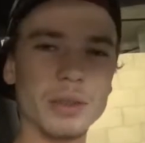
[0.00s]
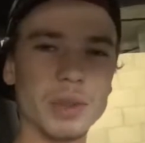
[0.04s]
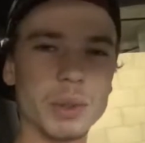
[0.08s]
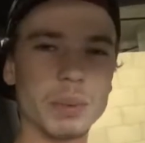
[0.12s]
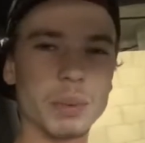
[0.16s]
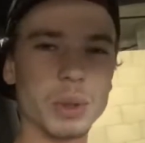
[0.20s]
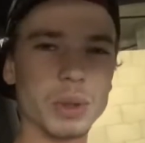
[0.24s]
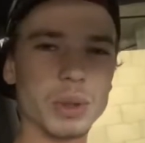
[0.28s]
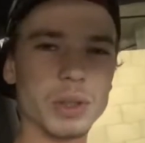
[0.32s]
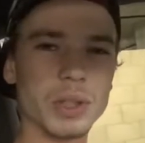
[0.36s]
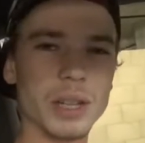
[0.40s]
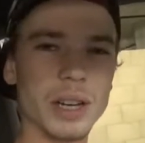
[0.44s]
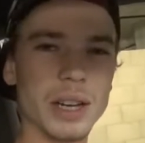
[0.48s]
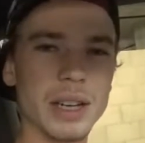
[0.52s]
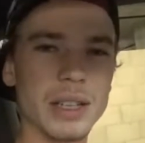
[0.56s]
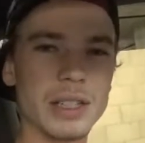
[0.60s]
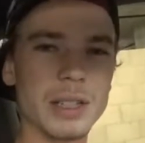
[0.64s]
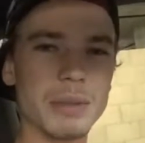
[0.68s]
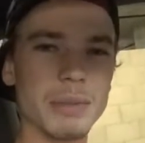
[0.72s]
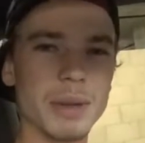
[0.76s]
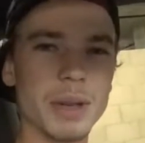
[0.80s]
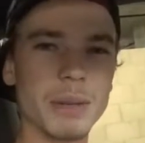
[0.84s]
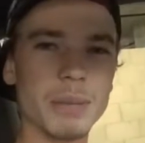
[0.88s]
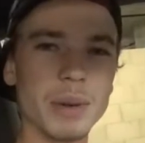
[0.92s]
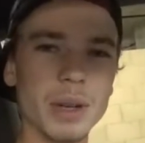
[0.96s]
it spoils the lines
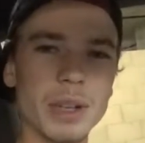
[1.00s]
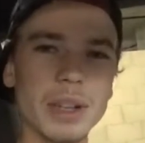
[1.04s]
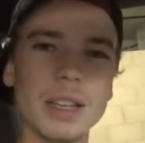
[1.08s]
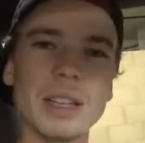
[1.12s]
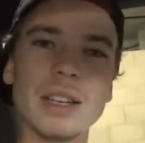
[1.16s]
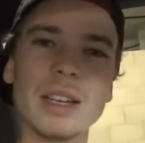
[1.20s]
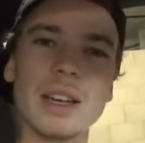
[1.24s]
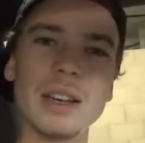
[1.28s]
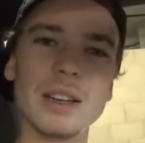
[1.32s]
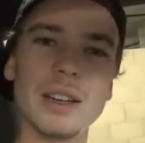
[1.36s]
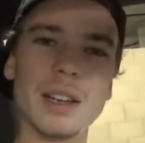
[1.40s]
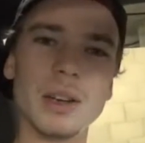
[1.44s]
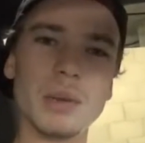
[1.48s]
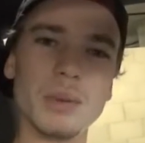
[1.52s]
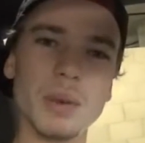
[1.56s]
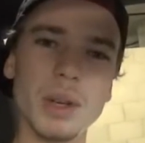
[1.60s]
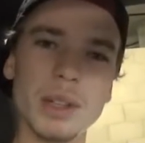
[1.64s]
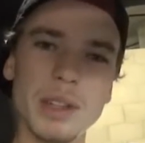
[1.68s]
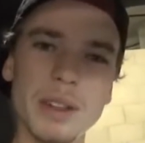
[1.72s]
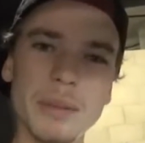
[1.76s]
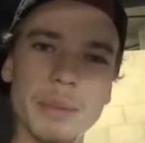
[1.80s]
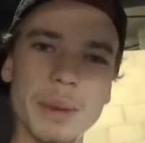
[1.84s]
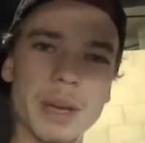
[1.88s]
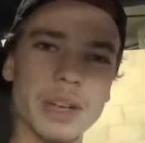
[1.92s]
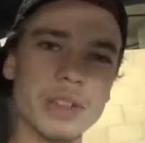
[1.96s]
a bit, but in the 991,
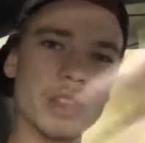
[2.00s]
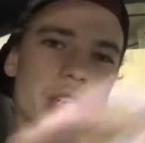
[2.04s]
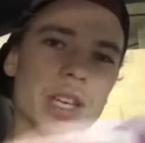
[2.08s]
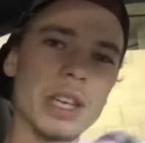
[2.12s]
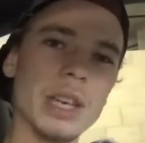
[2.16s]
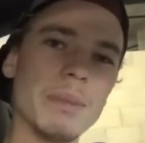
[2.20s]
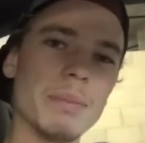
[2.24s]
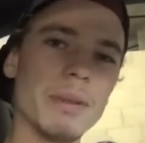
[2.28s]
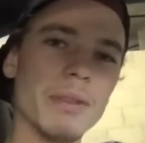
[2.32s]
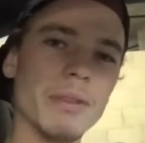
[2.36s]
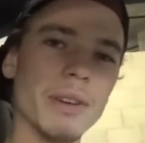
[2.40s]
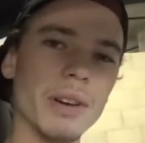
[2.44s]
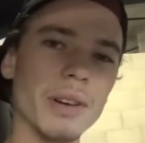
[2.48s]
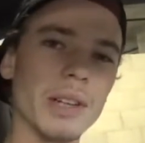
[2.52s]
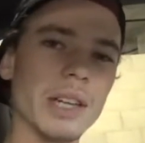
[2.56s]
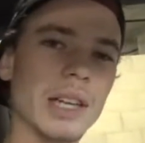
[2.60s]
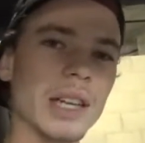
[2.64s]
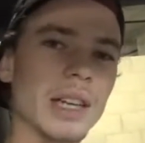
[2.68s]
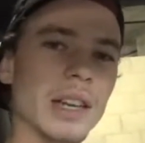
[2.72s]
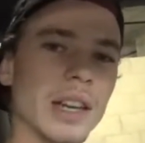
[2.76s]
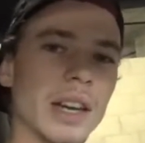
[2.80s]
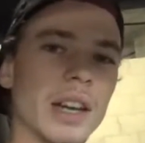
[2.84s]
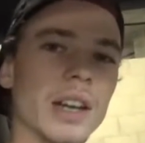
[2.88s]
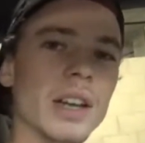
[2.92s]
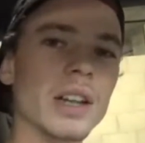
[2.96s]
they've managed to keep it very
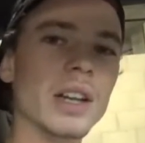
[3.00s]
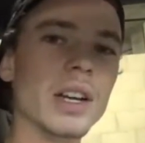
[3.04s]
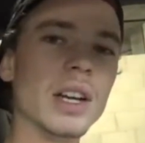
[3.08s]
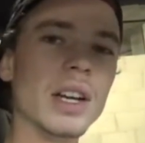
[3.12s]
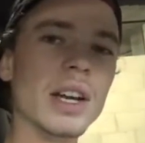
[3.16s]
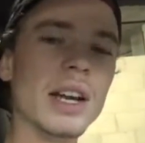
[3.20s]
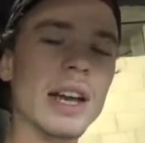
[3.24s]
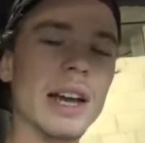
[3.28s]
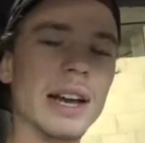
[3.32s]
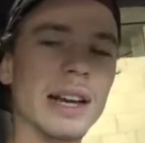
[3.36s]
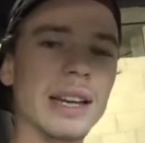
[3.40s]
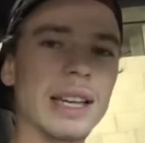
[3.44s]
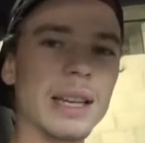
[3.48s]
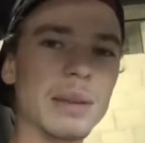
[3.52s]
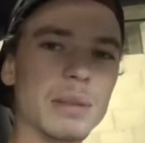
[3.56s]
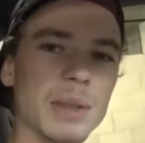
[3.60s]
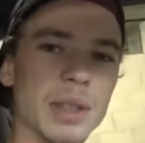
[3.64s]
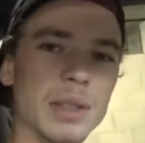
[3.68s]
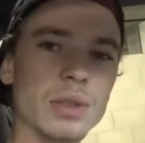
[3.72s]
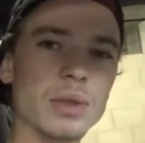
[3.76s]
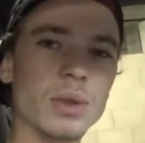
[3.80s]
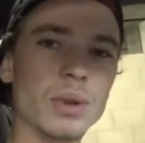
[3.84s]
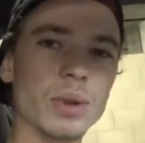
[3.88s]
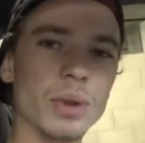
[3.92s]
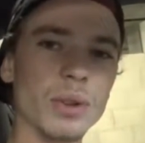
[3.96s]
linear and keep
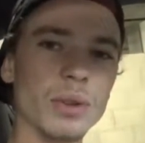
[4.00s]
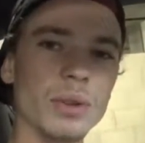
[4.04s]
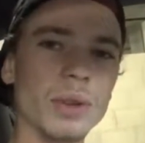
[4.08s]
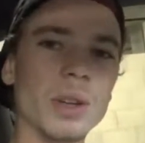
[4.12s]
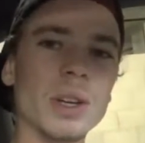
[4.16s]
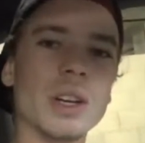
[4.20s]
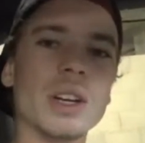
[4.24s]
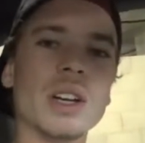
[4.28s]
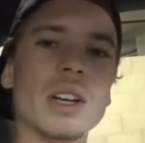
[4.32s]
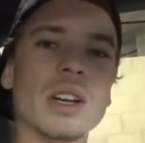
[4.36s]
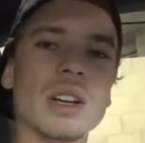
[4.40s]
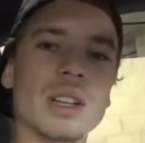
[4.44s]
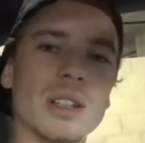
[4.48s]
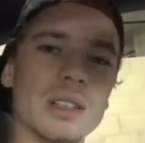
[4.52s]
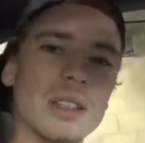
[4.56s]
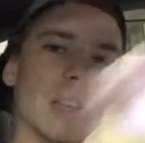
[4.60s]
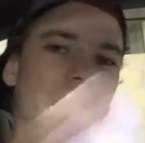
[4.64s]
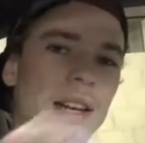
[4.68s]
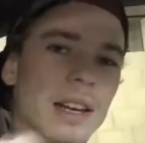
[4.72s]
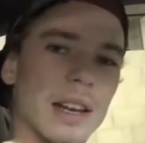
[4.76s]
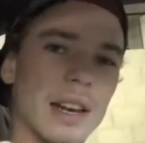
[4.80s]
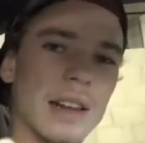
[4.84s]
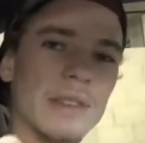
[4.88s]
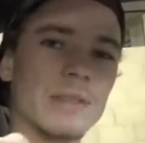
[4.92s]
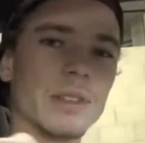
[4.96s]
that sort of
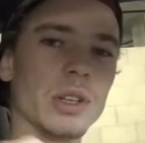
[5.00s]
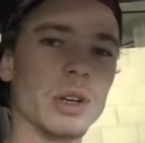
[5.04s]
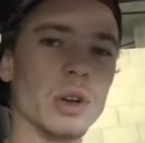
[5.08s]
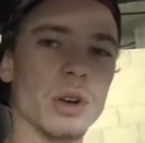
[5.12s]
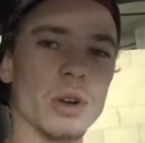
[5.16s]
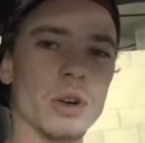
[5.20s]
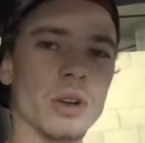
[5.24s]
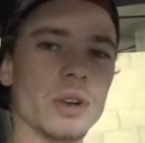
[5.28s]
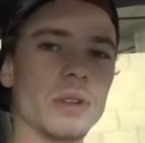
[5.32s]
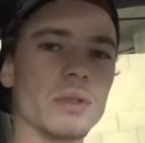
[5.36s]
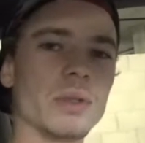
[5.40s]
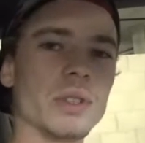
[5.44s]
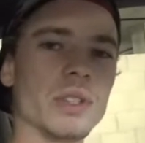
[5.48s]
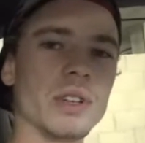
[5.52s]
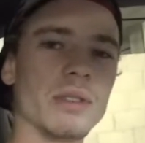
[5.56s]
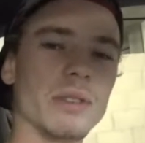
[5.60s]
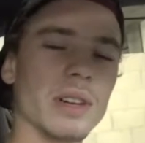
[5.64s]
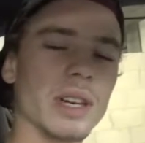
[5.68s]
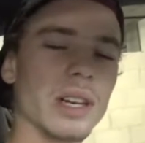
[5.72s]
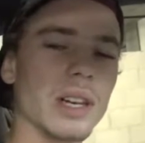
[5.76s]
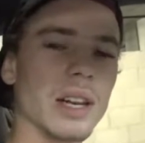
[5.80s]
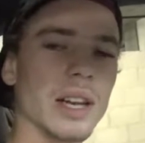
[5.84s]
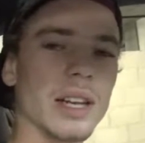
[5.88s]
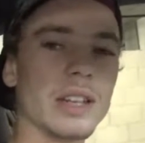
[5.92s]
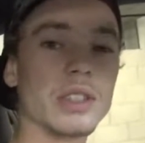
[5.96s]
911 look, which I
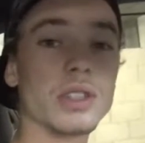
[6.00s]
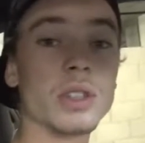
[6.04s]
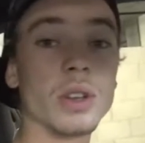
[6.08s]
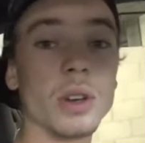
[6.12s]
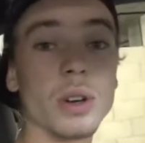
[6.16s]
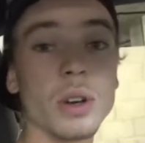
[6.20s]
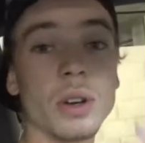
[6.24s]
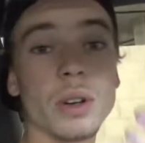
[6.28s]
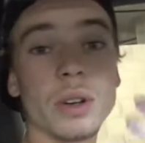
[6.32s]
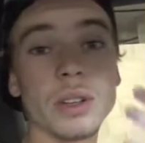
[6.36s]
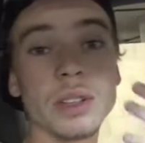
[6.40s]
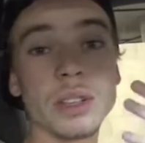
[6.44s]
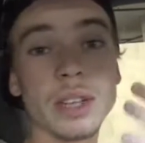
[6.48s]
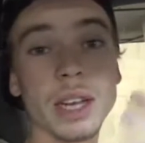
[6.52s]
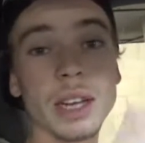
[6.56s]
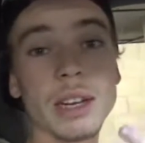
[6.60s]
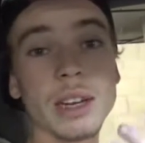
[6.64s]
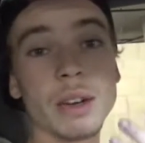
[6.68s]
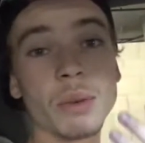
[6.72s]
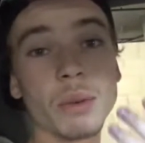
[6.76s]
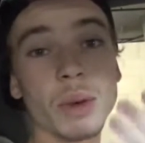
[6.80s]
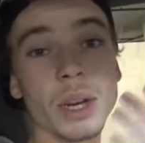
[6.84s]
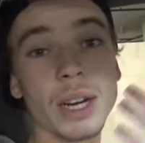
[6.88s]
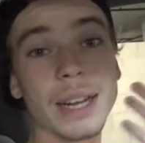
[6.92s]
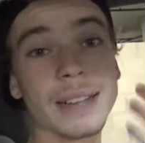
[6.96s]
really like. So
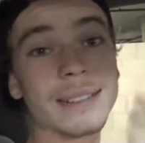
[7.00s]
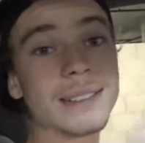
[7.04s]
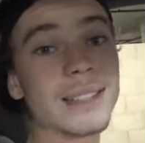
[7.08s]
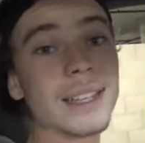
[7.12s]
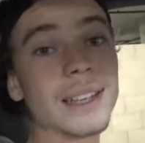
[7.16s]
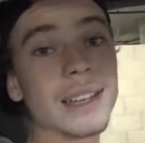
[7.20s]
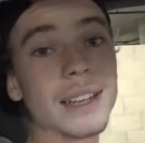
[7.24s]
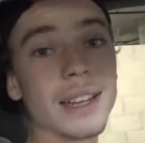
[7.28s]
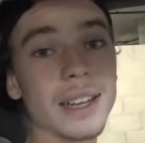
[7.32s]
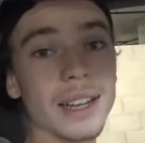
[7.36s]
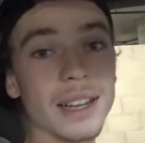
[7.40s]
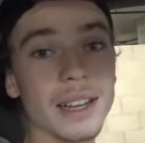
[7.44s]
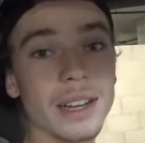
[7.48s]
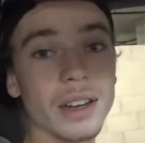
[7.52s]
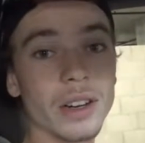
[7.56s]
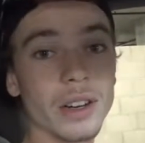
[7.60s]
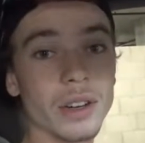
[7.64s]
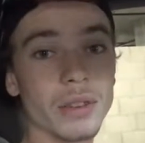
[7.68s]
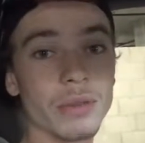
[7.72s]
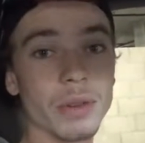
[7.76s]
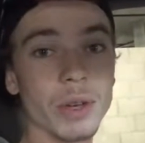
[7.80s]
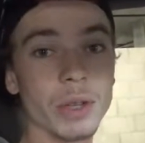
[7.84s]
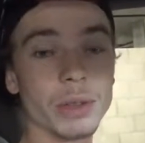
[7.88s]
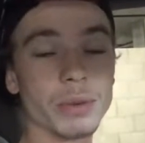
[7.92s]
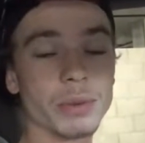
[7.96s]
991, ideally, I get a
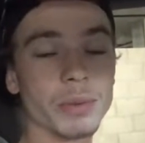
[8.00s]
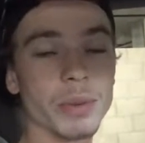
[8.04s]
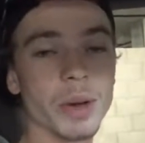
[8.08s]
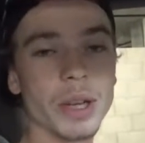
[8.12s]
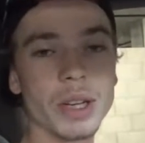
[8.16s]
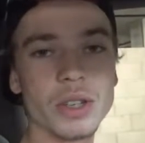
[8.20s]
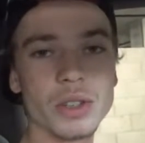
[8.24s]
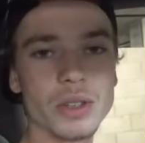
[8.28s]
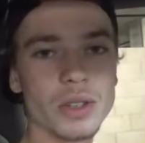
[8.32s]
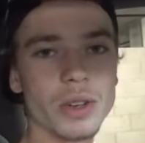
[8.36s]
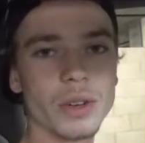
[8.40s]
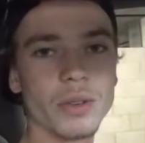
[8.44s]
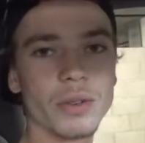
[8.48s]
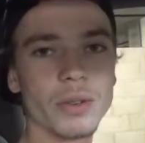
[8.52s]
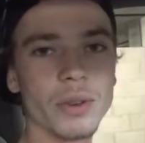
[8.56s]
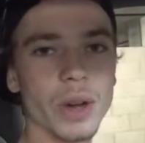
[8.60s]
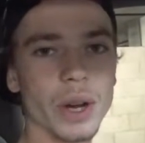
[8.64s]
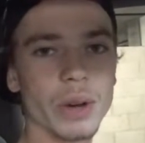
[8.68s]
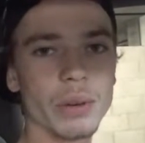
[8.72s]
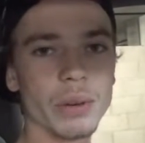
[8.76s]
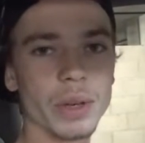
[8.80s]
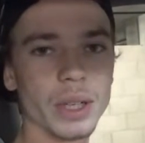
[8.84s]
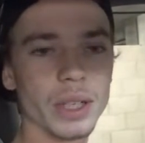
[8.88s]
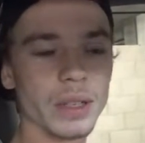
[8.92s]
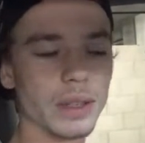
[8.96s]
convertible, but I just can not
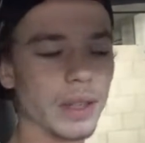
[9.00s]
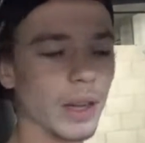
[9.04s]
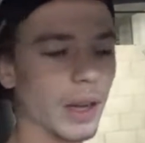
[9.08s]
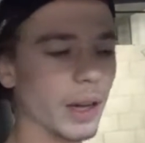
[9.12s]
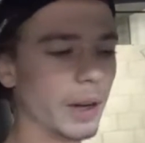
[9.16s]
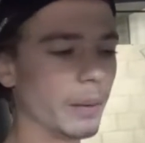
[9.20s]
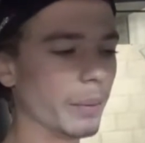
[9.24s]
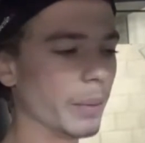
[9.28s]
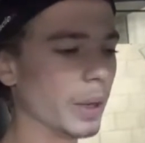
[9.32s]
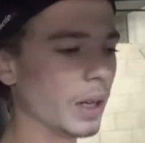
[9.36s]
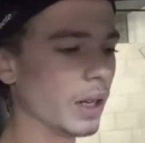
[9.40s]
find one in time.